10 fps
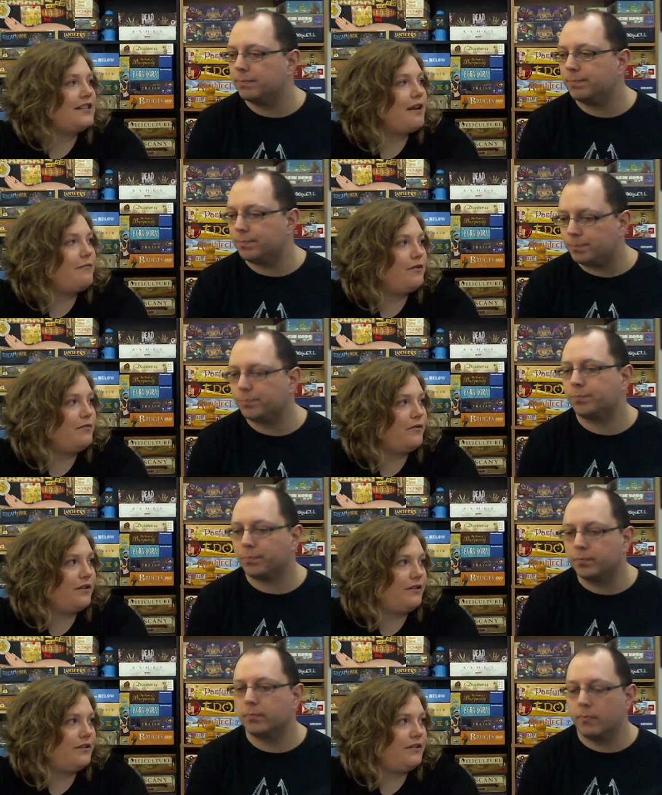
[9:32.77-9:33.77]
Speaker 1: up the
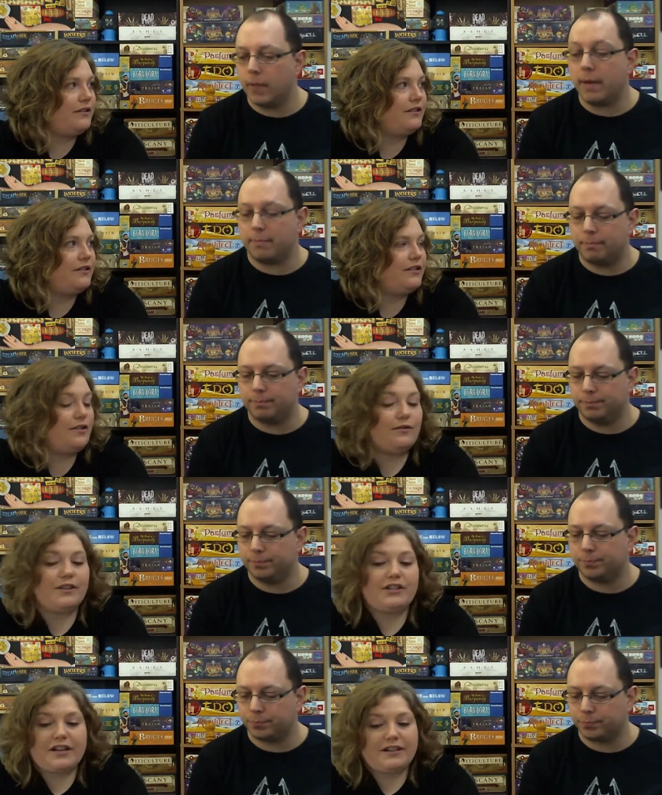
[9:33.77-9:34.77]
board. Yeah. To
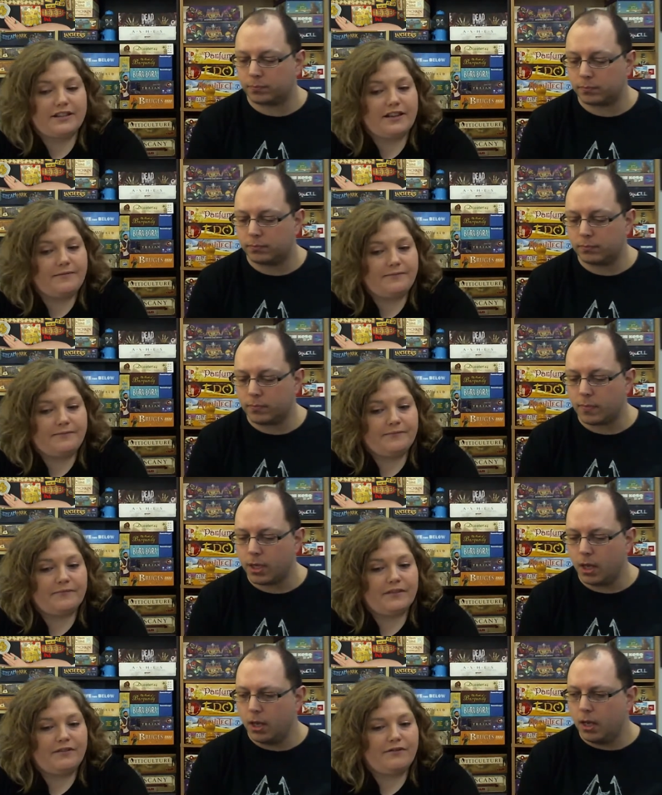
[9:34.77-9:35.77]
adjust it
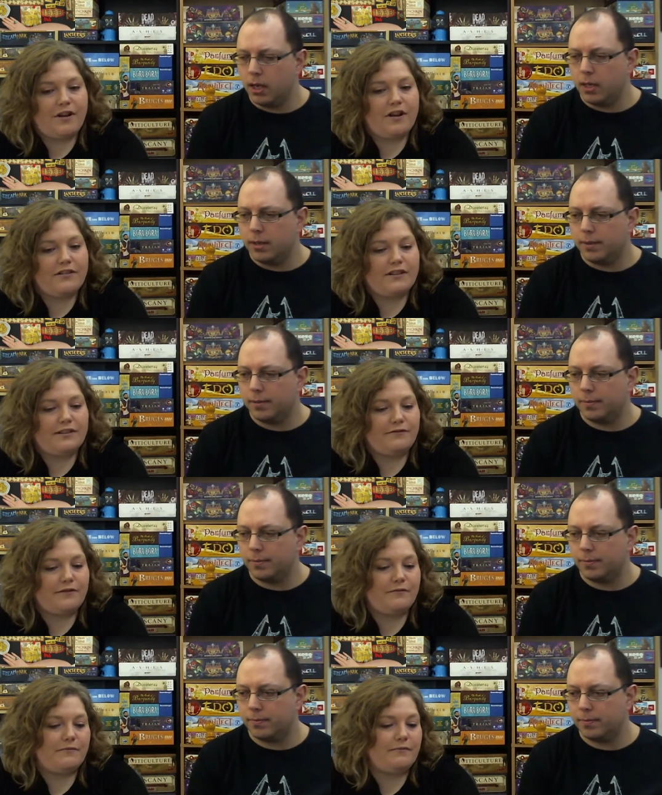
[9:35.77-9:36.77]
for all the
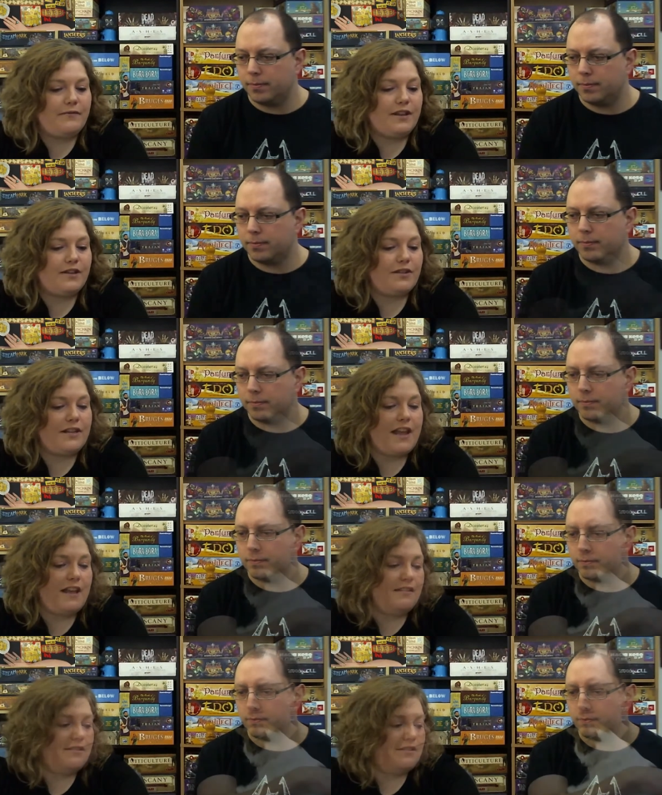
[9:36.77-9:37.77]
different things you can
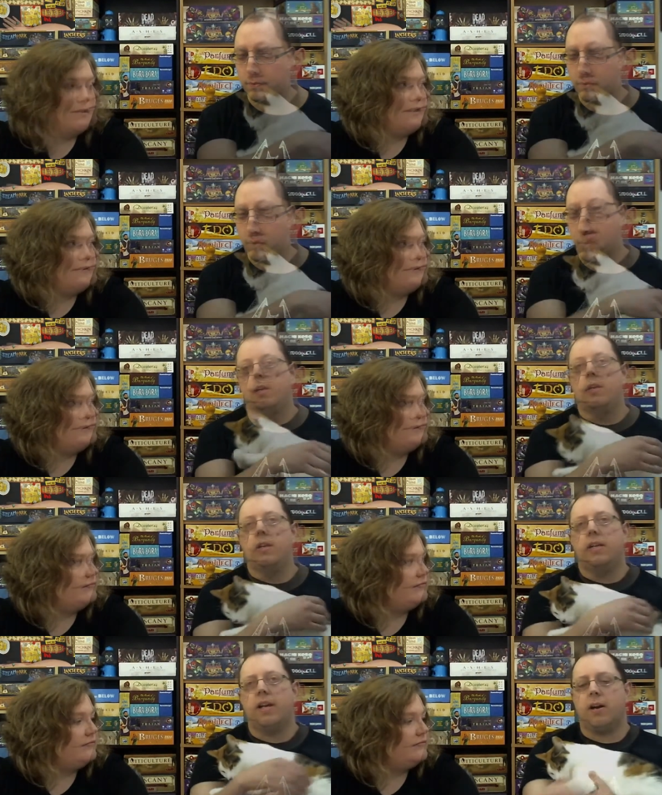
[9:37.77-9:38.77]
add to it.
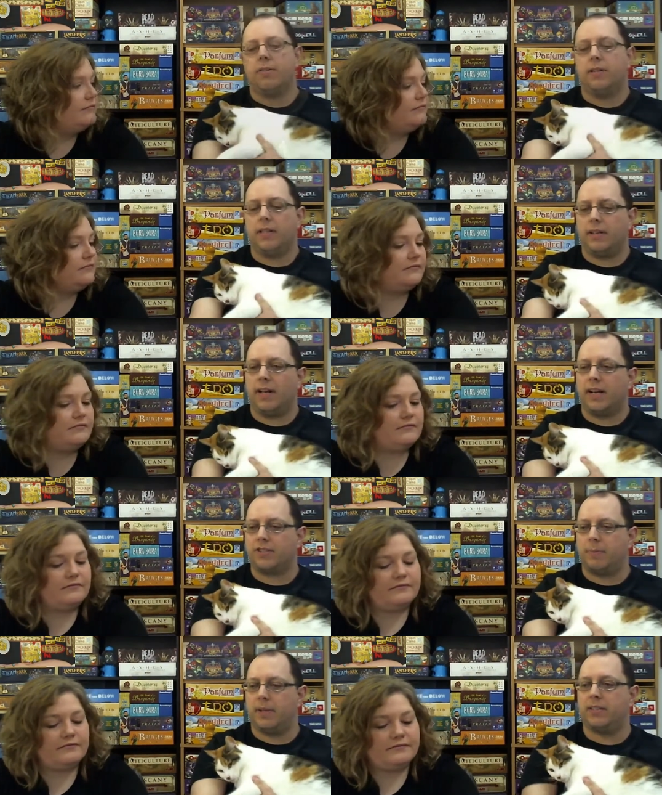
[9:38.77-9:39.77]
Speaker 2: Yeah, all the little
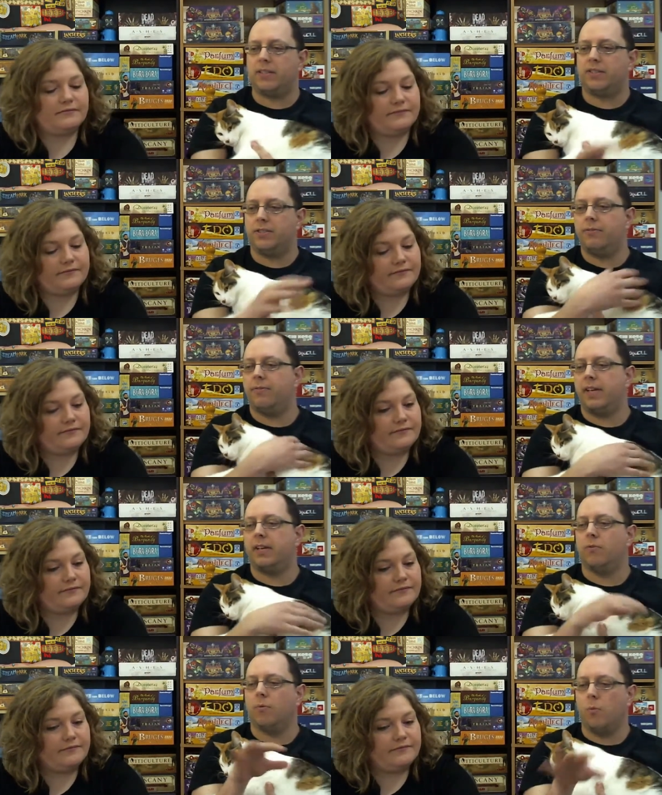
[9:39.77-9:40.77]
extra pieces do
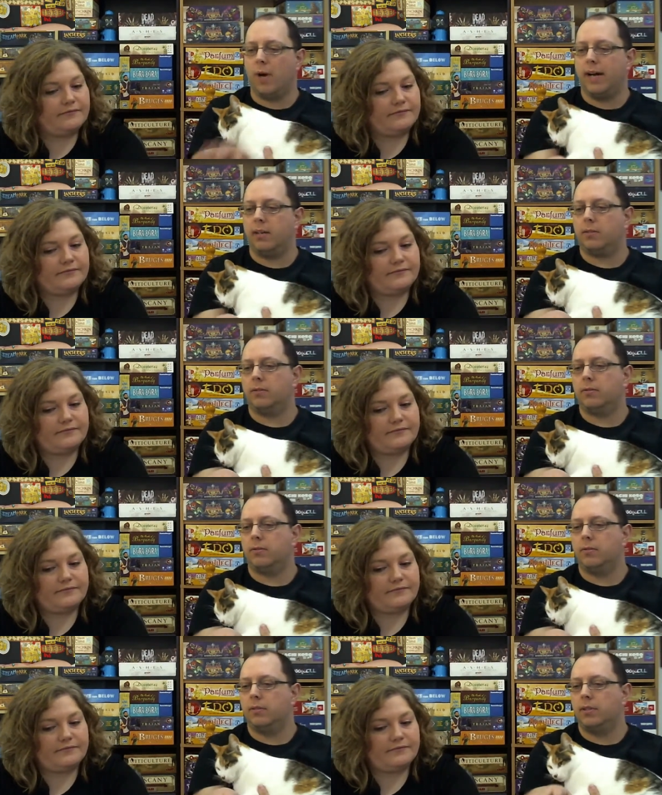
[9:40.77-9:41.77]
fit well
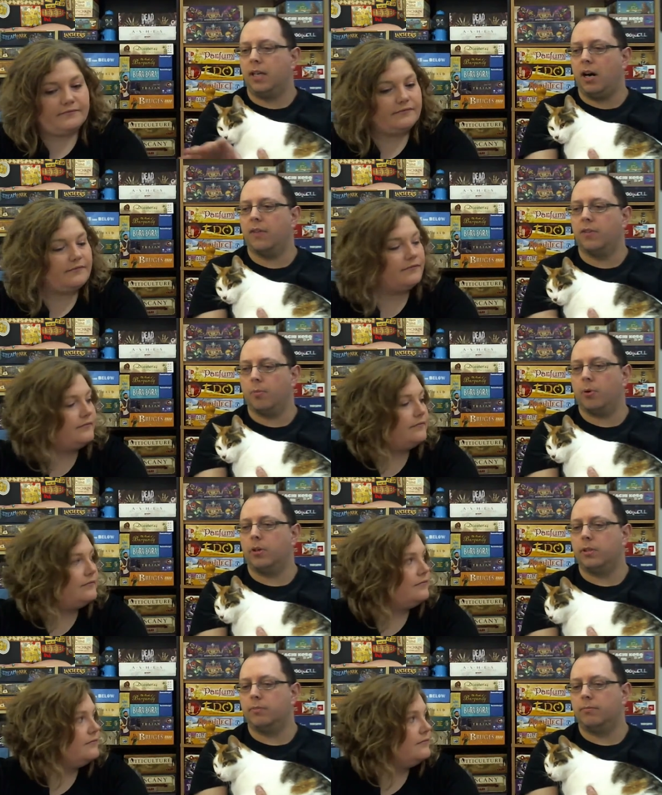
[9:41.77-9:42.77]
on the
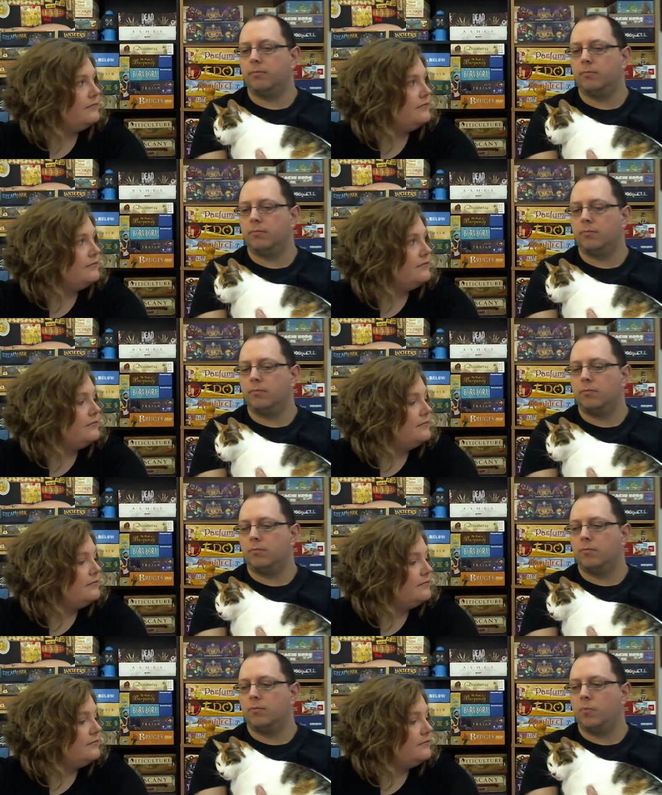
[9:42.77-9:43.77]
board
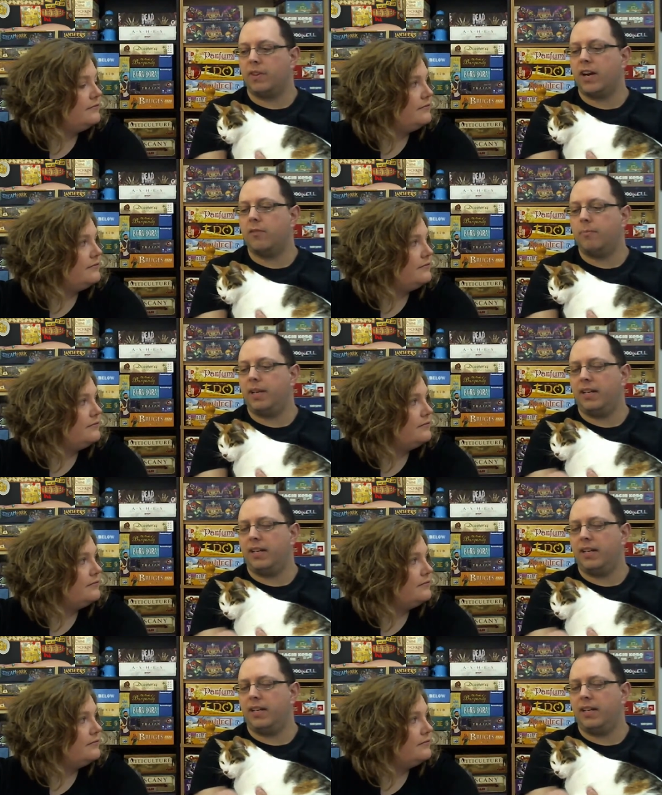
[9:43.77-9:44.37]
without being